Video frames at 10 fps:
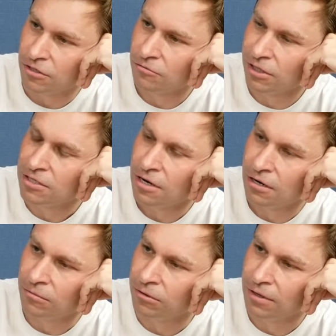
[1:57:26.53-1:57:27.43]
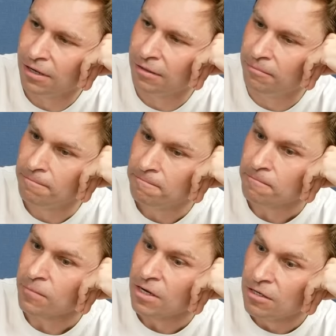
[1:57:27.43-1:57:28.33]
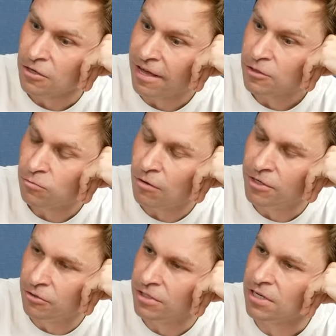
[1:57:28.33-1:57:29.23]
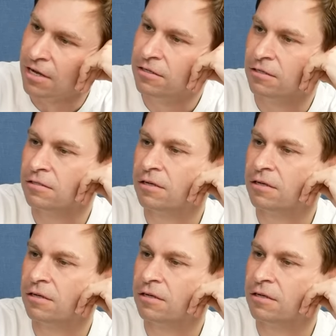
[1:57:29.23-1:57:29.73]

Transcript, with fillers: It's really terrible. So that's what we do as scientists.